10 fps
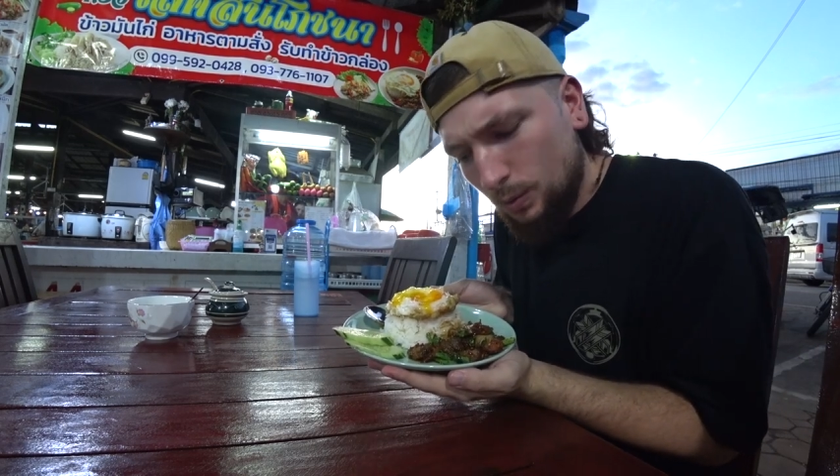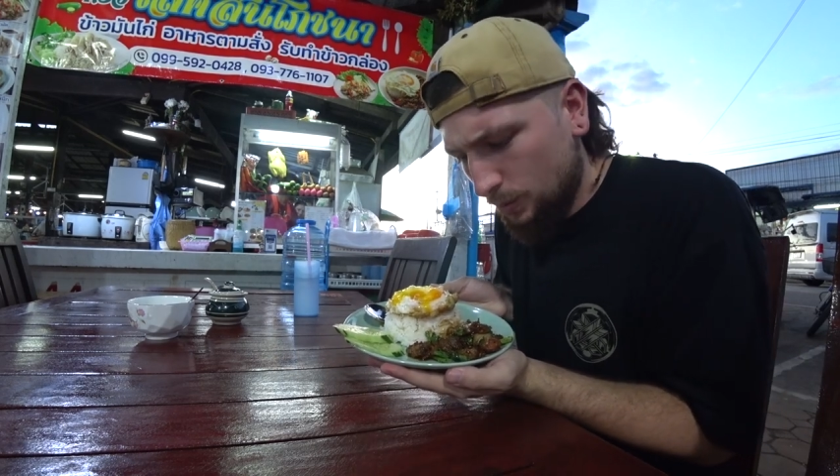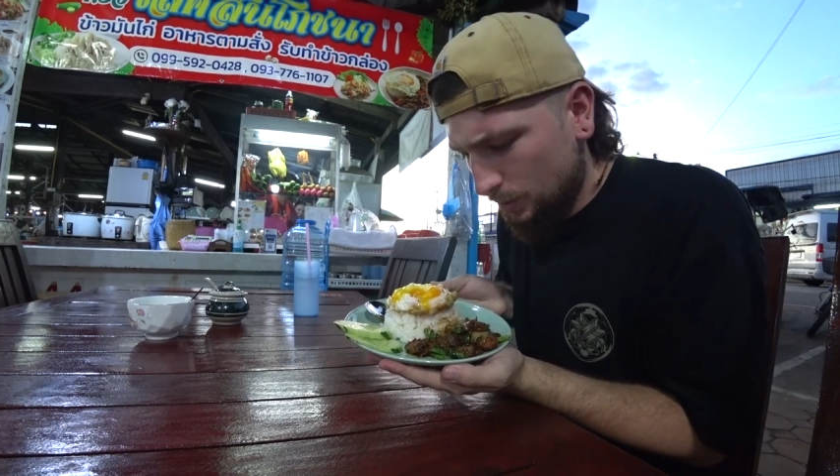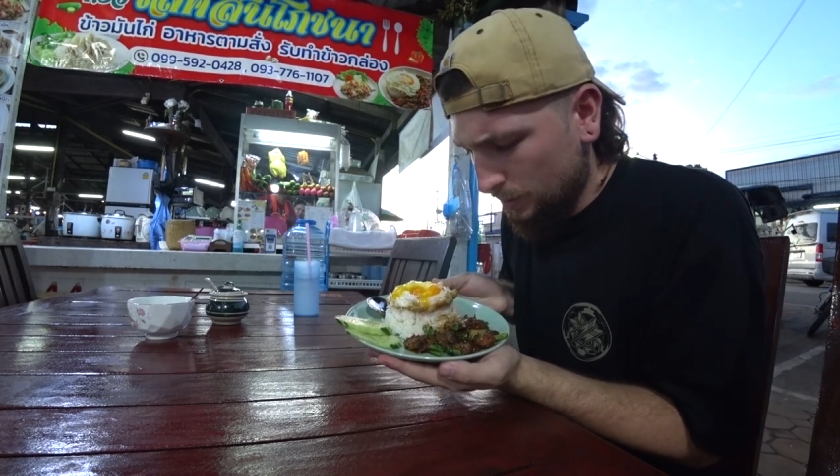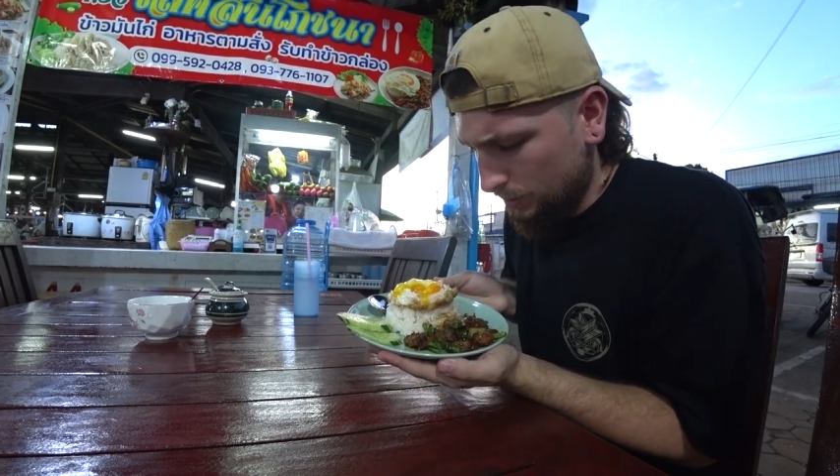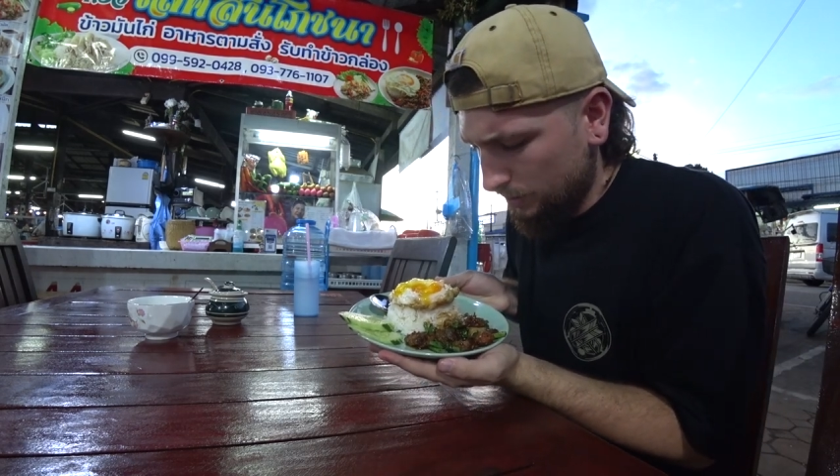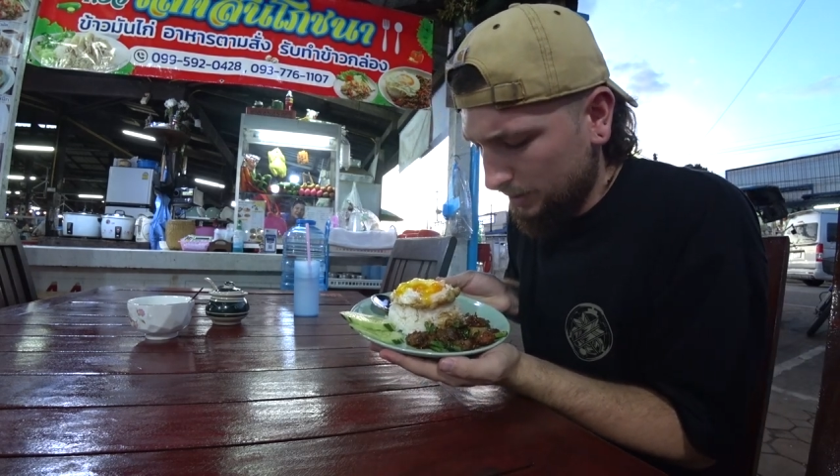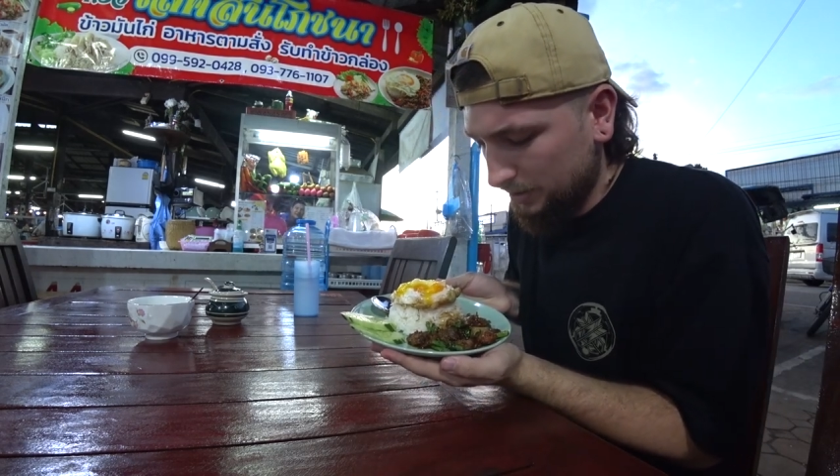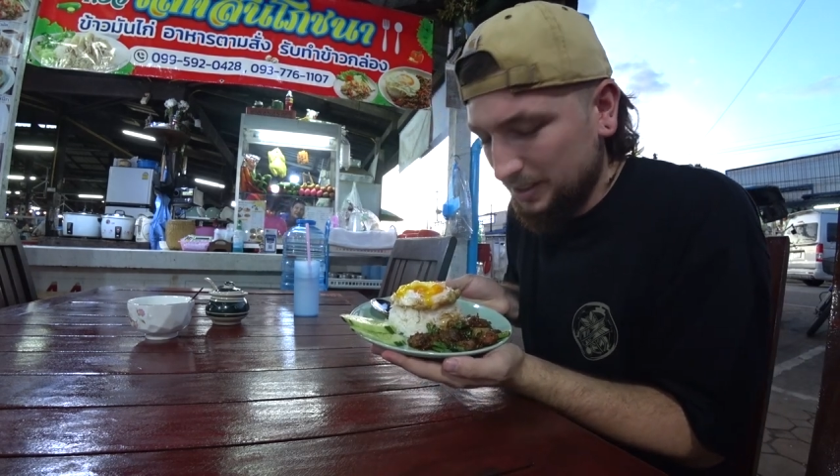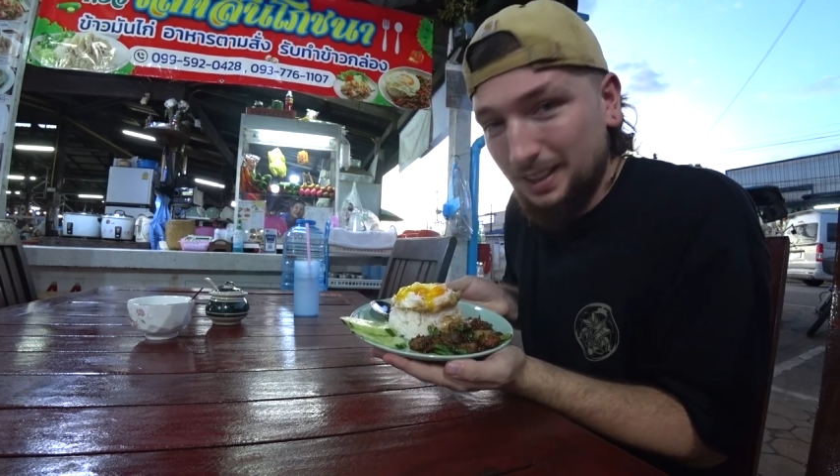Oh,
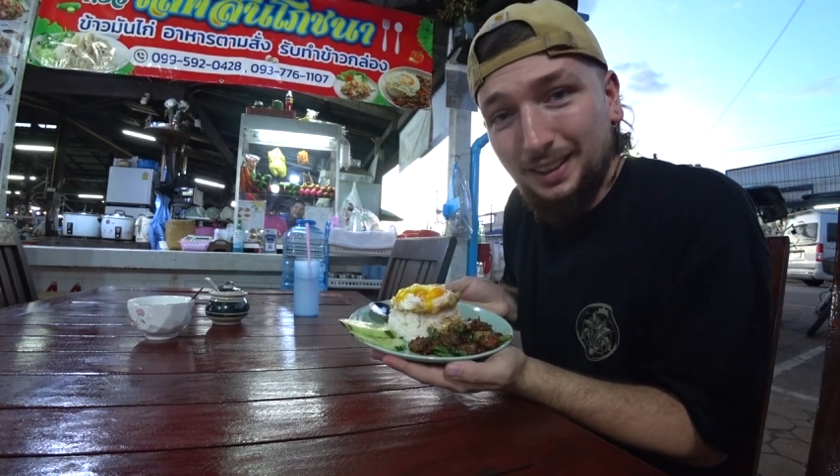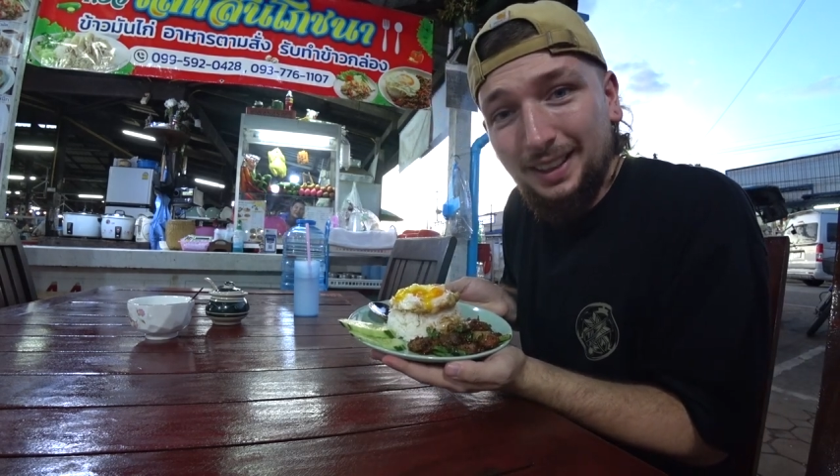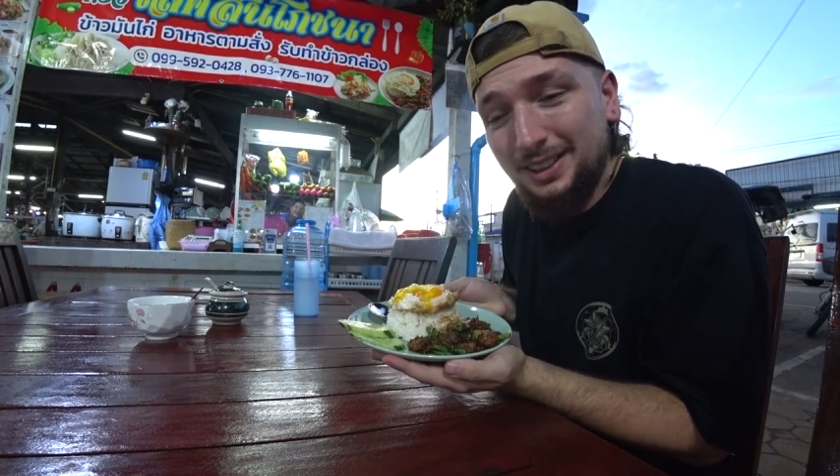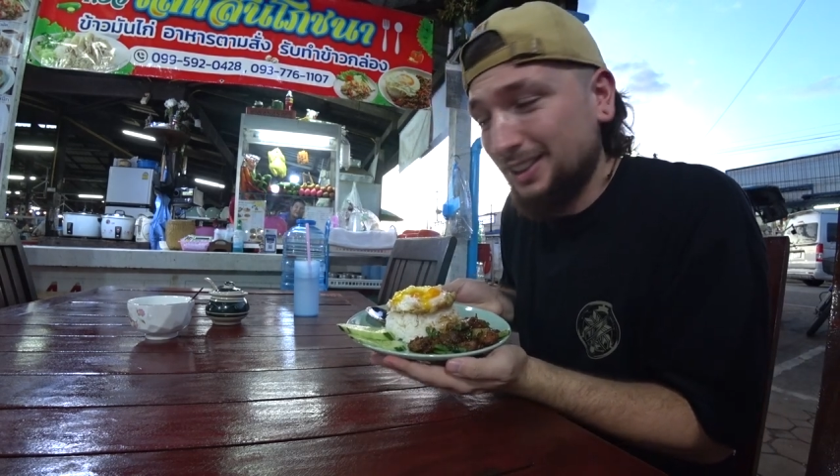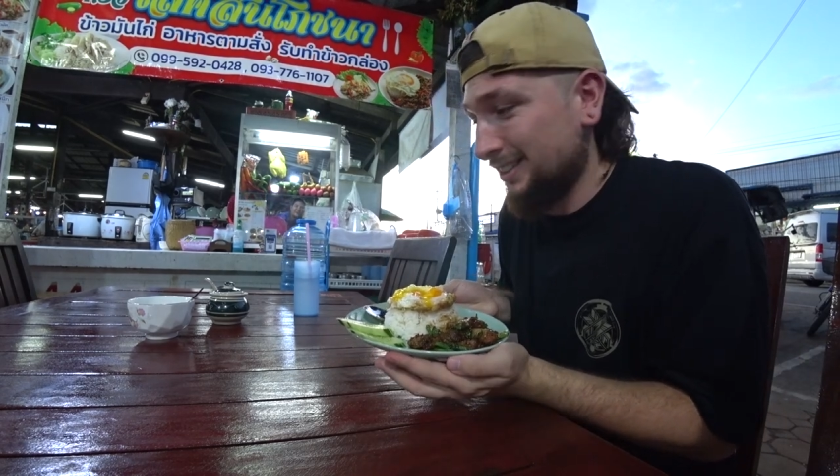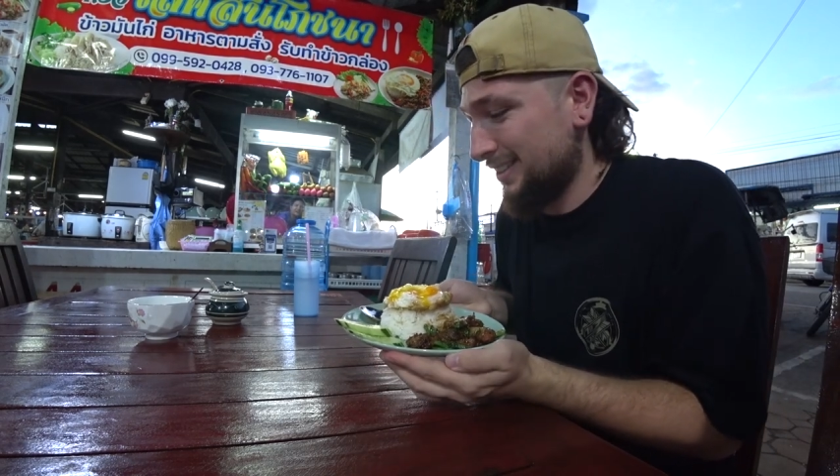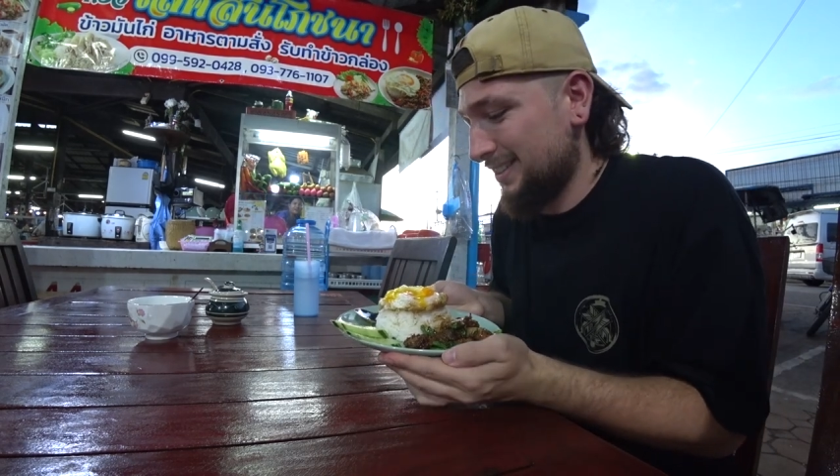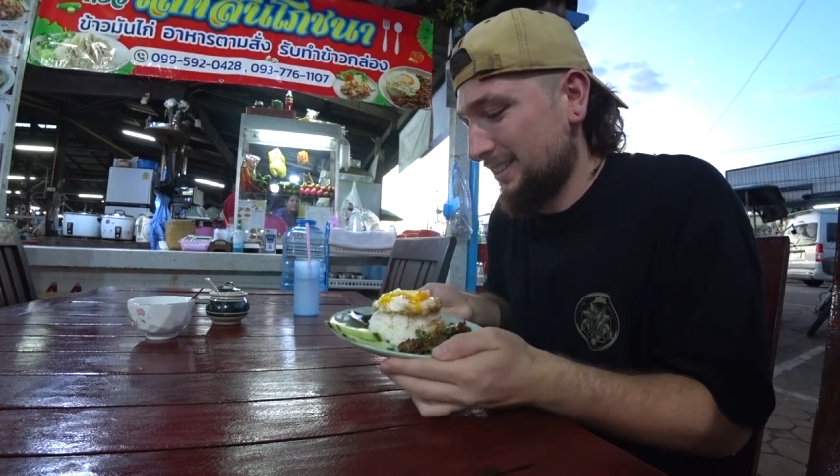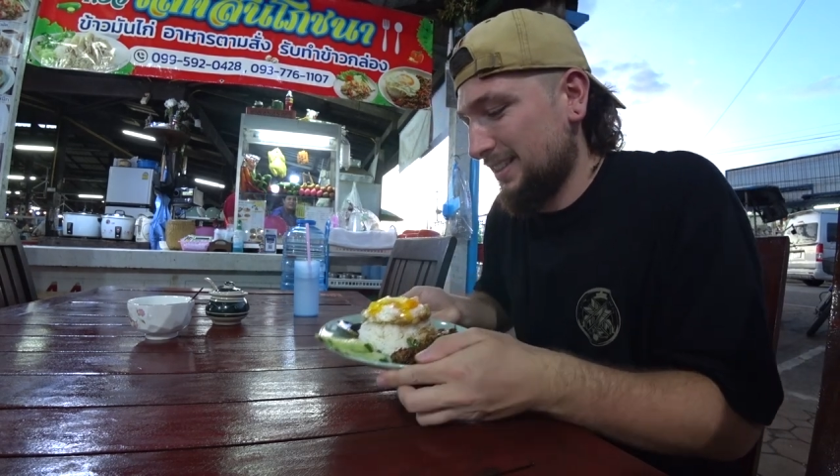it looks delicious.